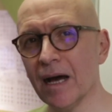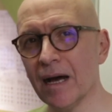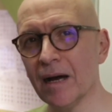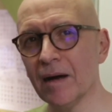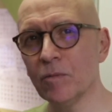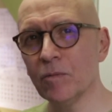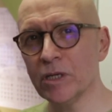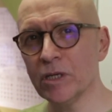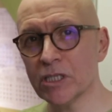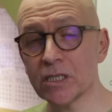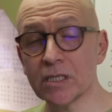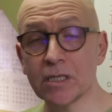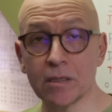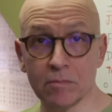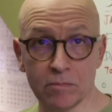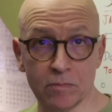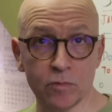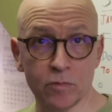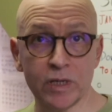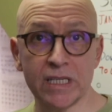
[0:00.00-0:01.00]
which is a
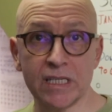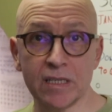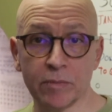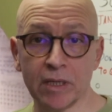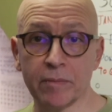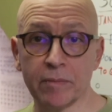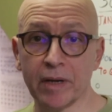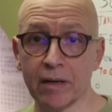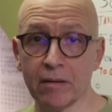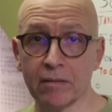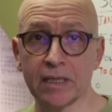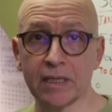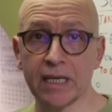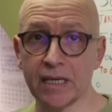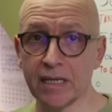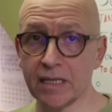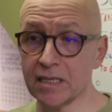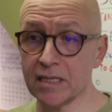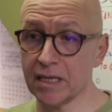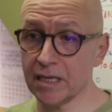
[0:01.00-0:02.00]
reasonable amount.
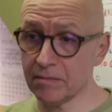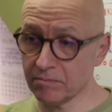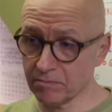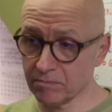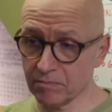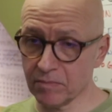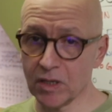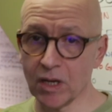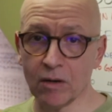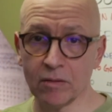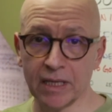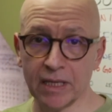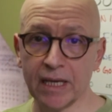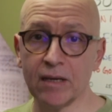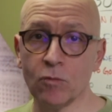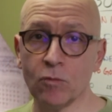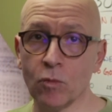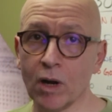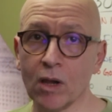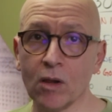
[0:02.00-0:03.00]
Kids eat, you know, they
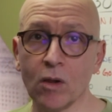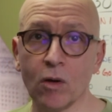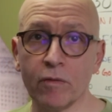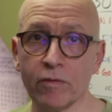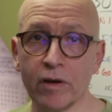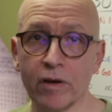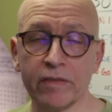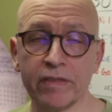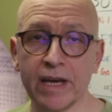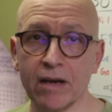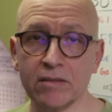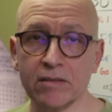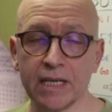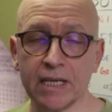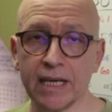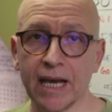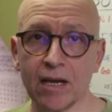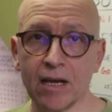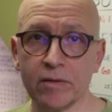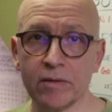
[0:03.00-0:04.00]
eat well over 1,000
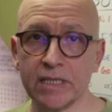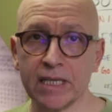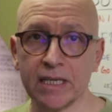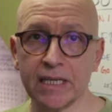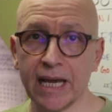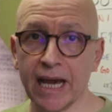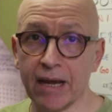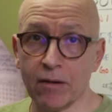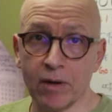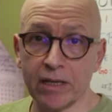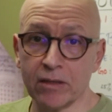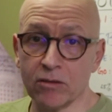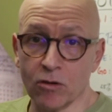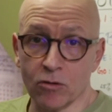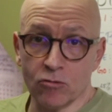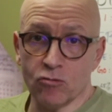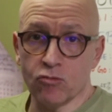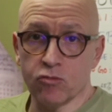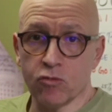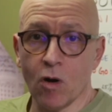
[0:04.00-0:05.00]
calories a day, right? They're
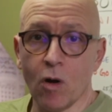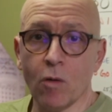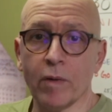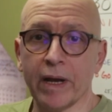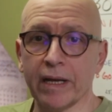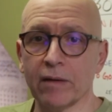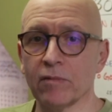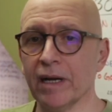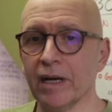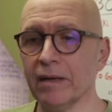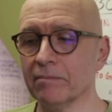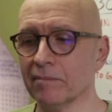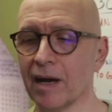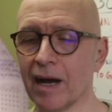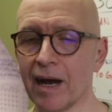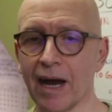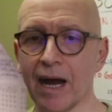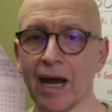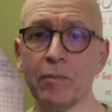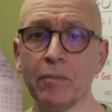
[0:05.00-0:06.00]
growing, right?
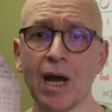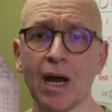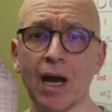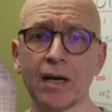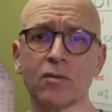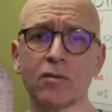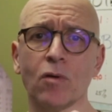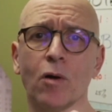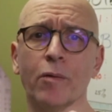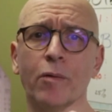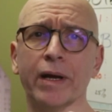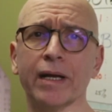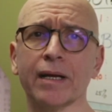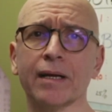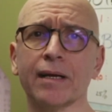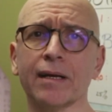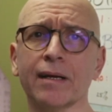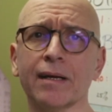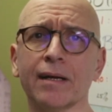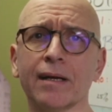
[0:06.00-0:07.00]
I'm not growing.
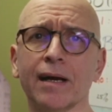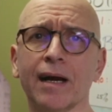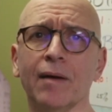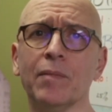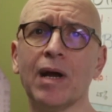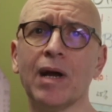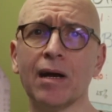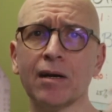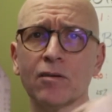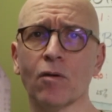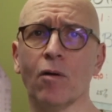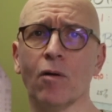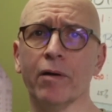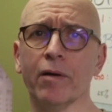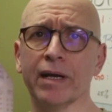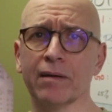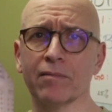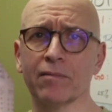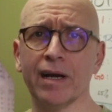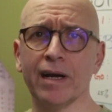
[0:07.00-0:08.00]
I'm not growing,
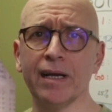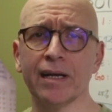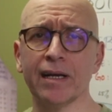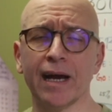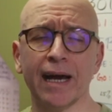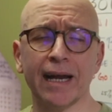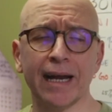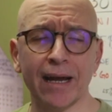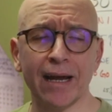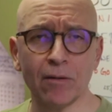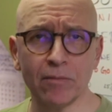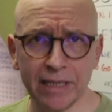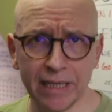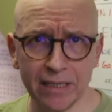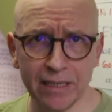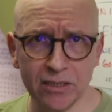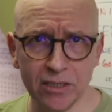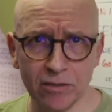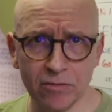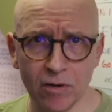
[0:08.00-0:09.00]
right? And I don't
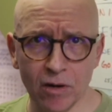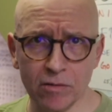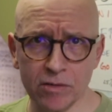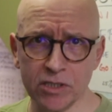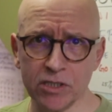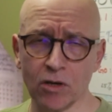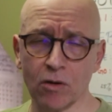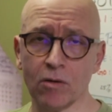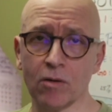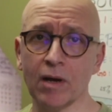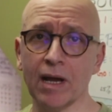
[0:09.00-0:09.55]
need to grow. So